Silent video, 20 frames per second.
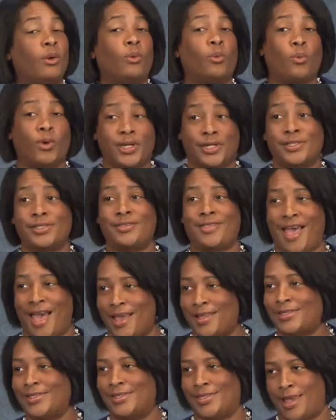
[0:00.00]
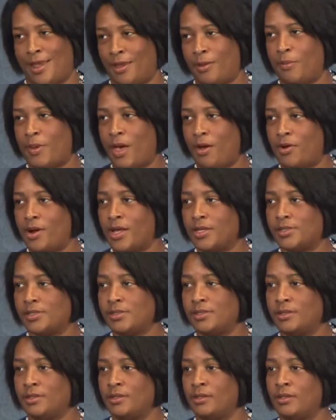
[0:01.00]
what does that say about
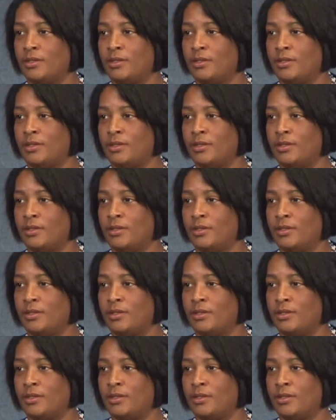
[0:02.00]
us?